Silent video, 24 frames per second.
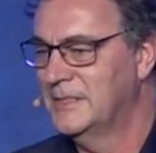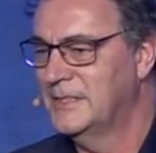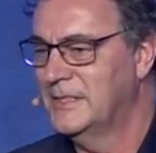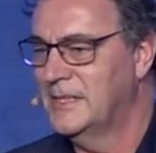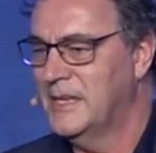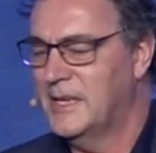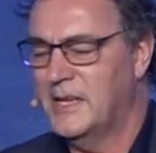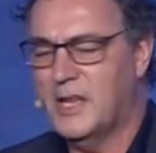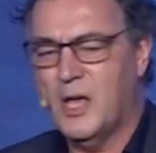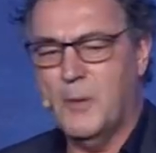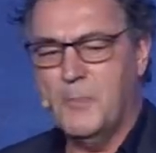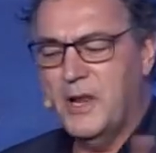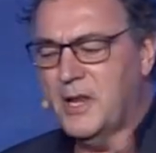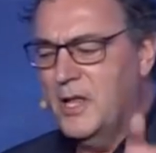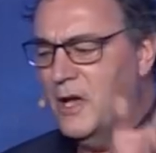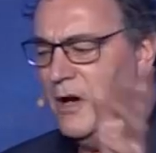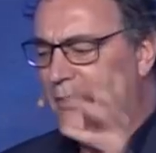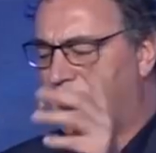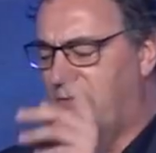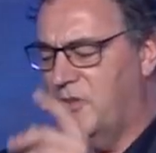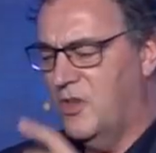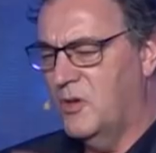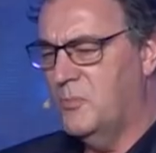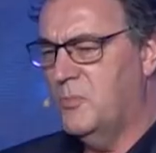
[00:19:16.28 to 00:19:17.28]
Now many
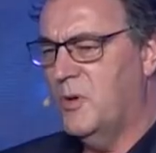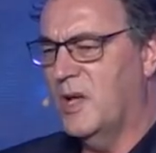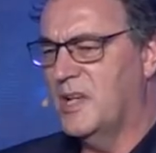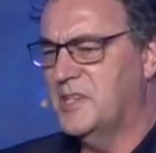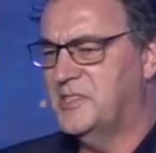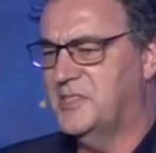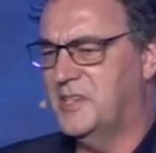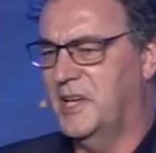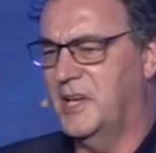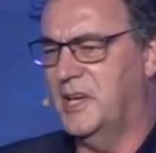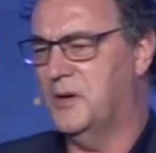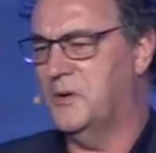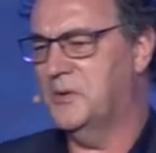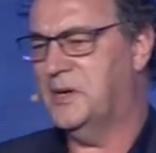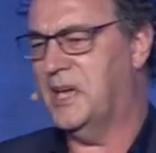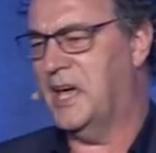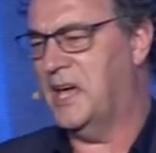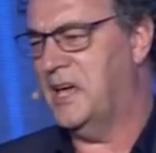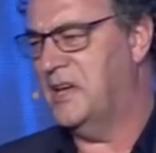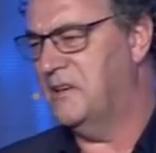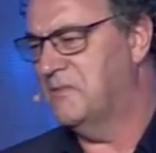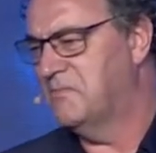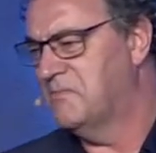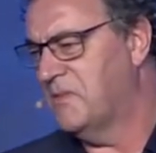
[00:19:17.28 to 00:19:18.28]
of you may say,
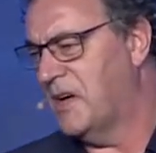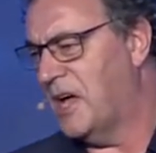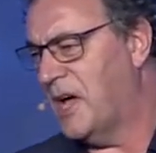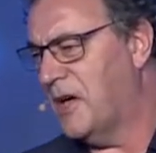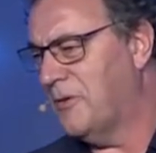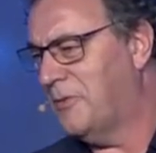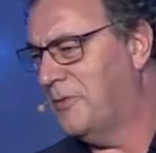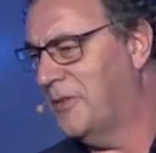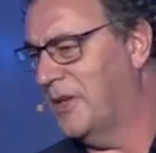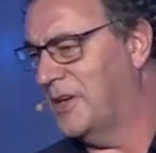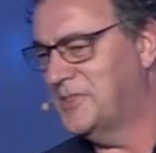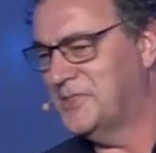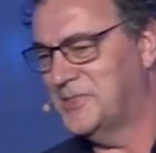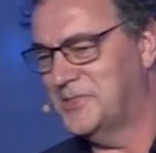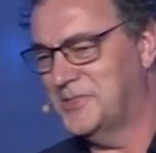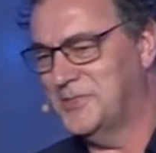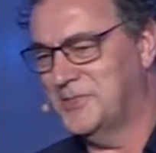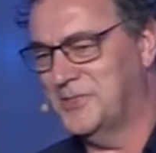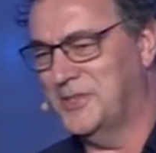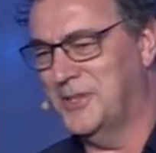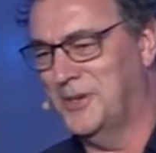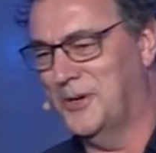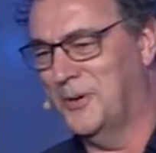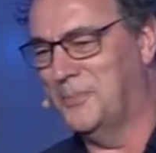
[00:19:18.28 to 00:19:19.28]
okay,
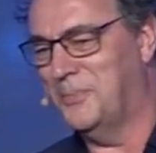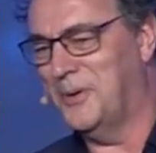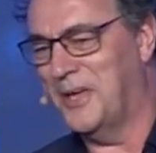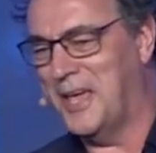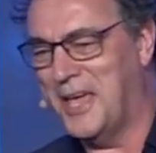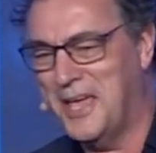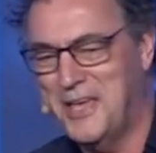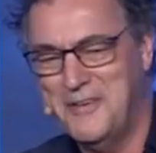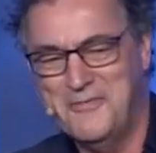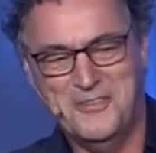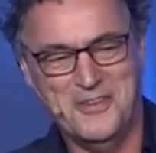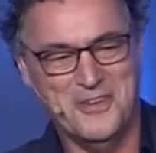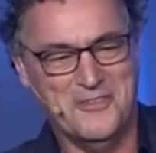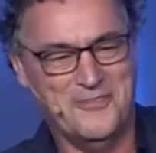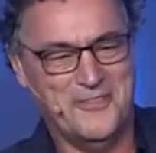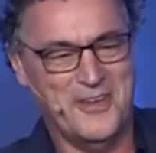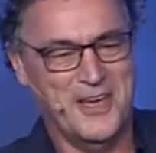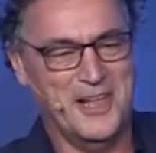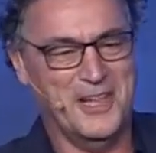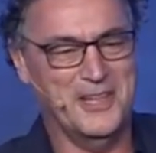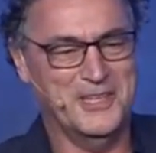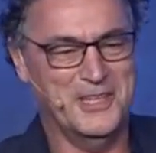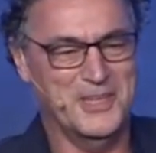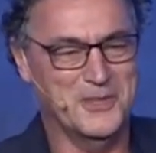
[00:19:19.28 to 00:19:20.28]
ethics, you know, behavior,
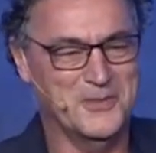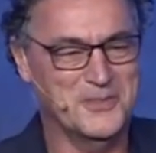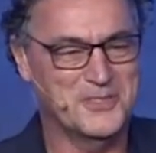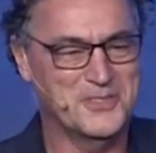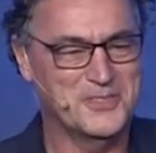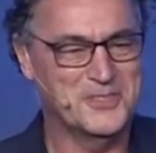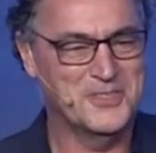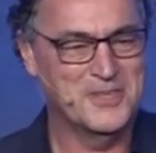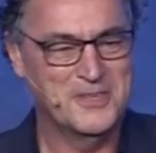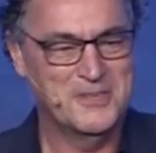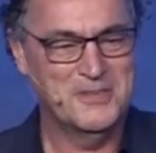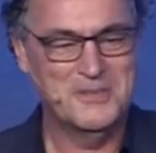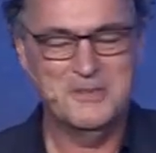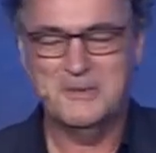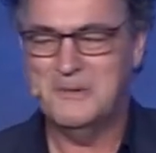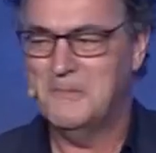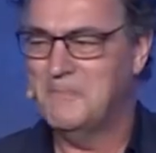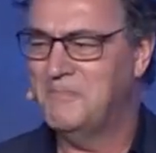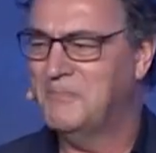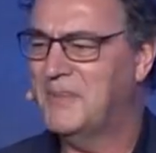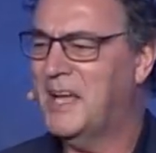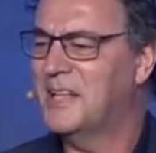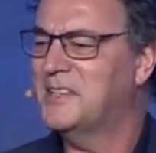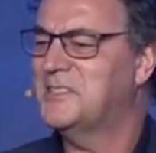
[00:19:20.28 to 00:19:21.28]
values,
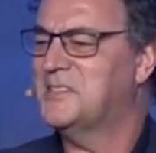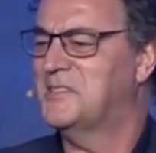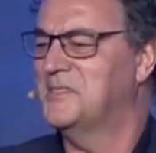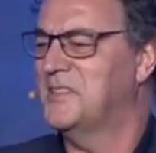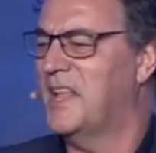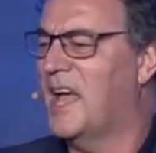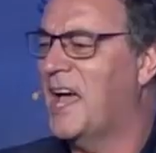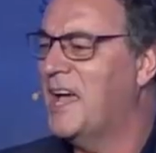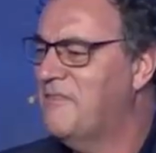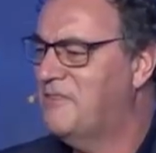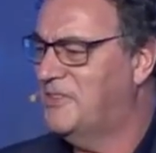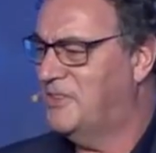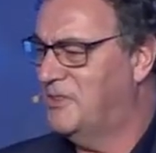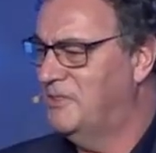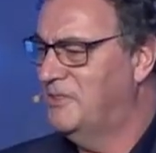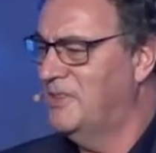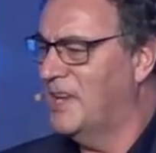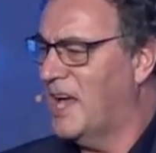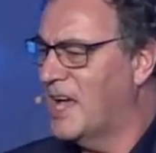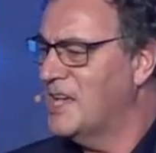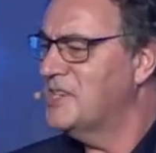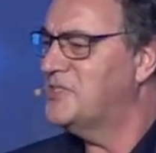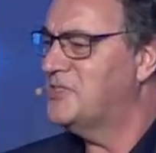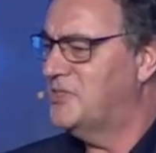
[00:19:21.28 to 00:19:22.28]
that's nice,
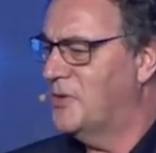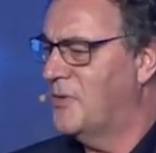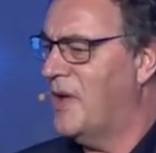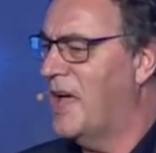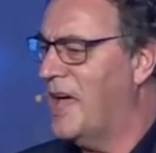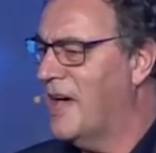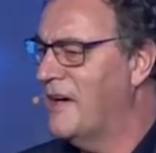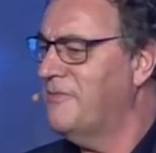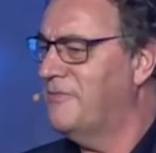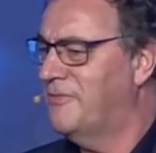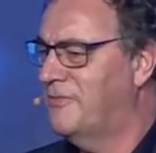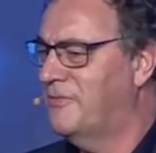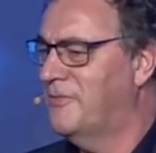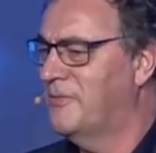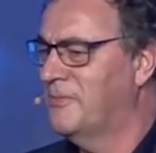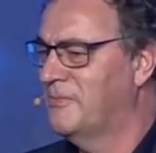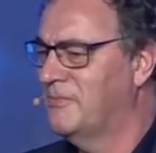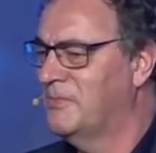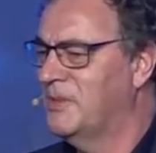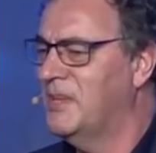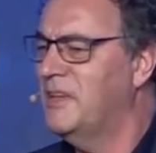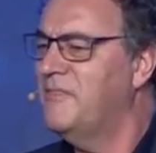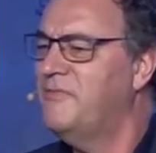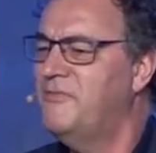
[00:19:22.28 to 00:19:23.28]
nice to have
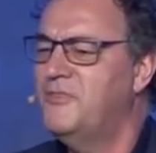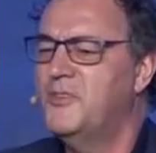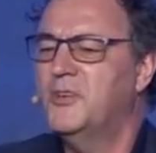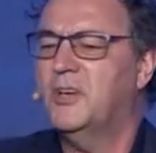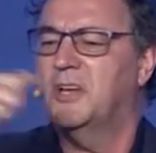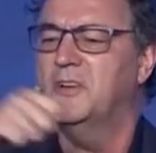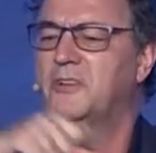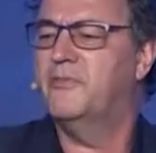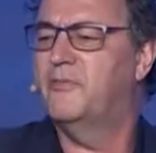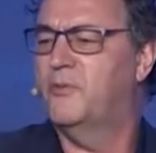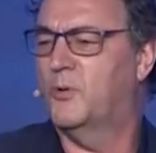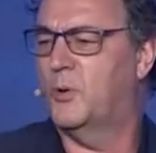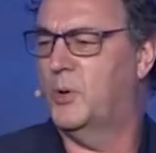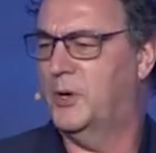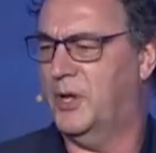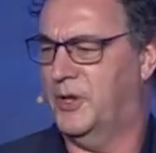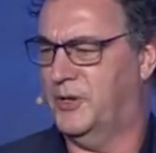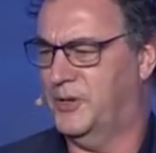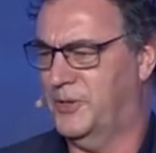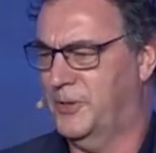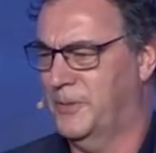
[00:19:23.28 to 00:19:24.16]
if you can afford it.